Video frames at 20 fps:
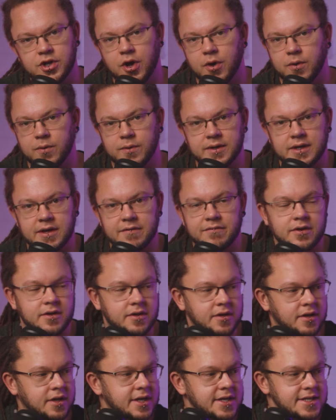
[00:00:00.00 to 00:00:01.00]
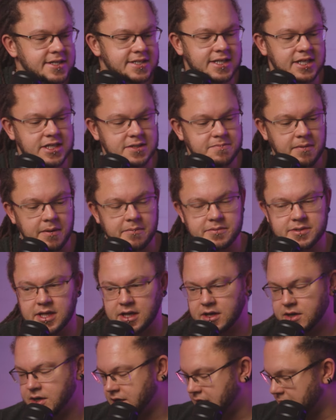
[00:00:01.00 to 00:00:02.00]
know, given 6 months, they're
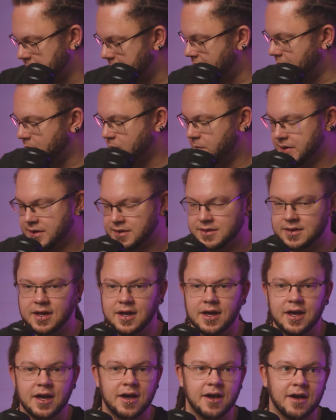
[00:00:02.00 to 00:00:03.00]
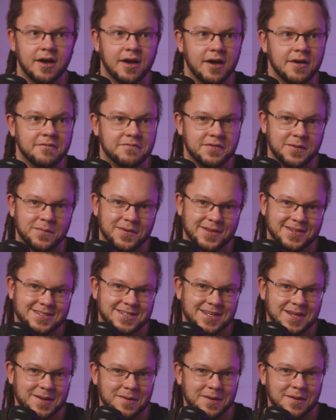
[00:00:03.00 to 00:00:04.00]
going to come out with a
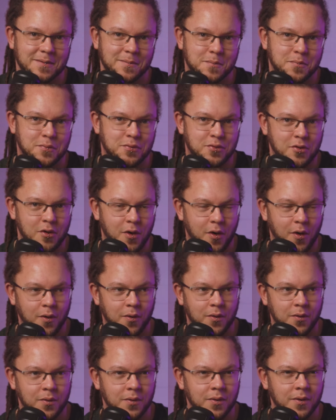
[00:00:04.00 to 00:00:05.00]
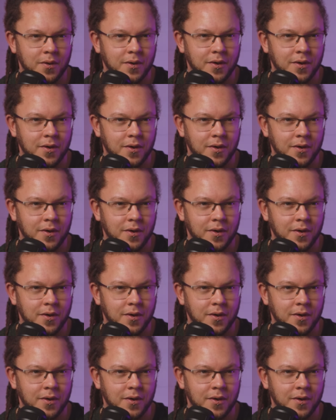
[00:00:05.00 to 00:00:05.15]
V1c Pro.